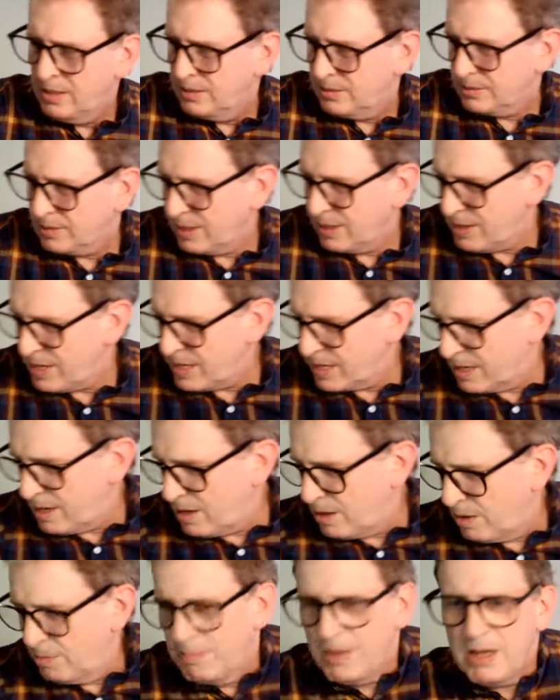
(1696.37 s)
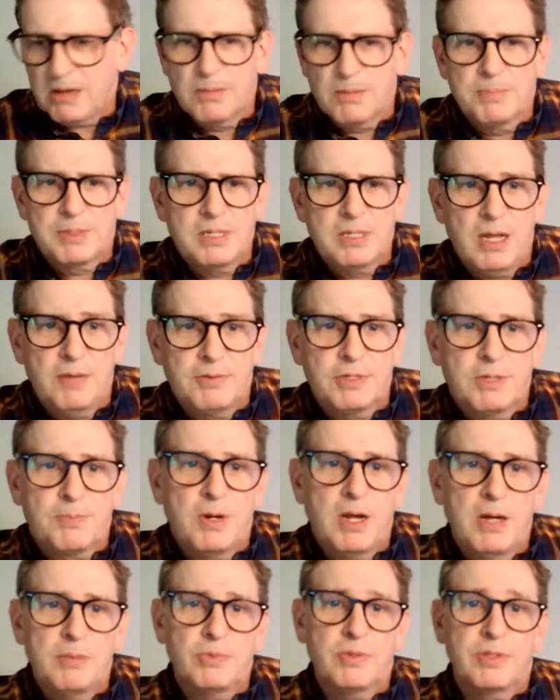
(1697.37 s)
There you go. Malcolm solves his
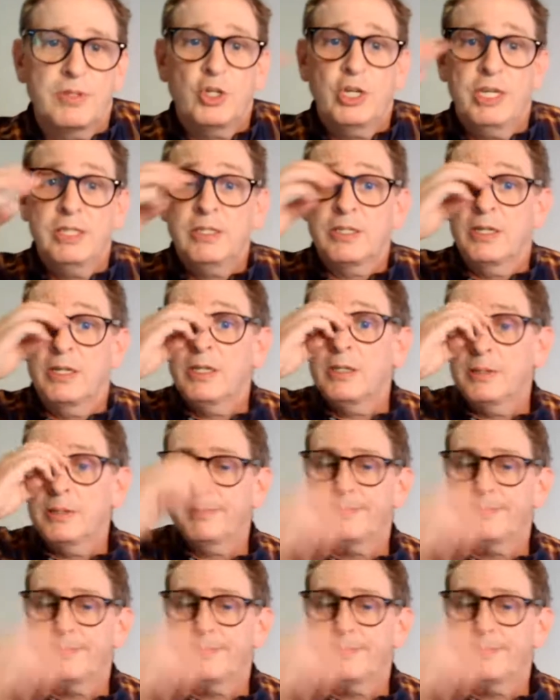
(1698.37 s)
problems with a chainsaw.